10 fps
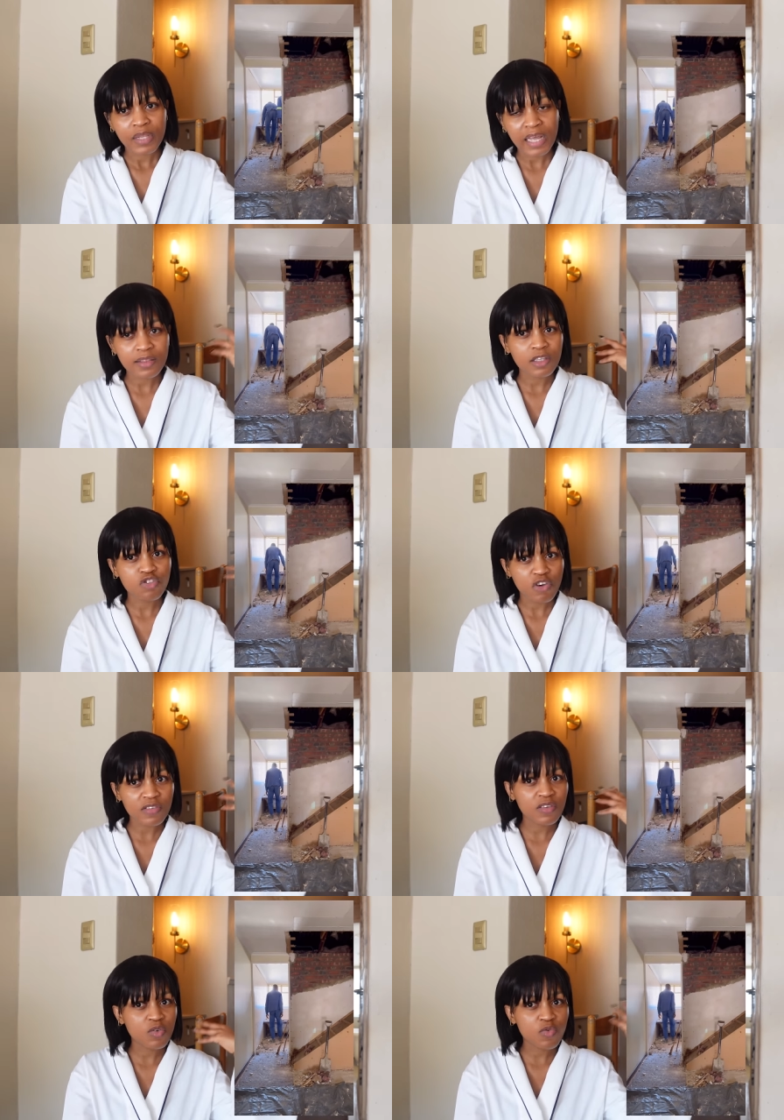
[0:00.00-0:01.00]
like the
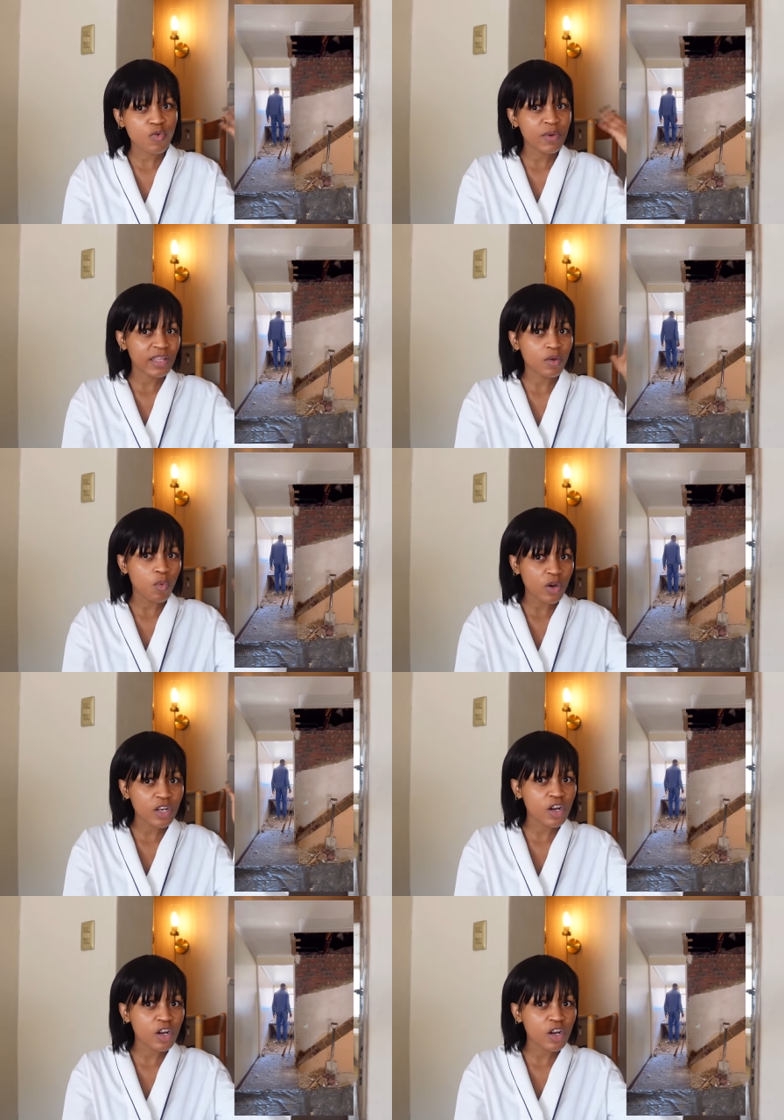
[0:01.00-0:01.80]
dressing room like the walk-in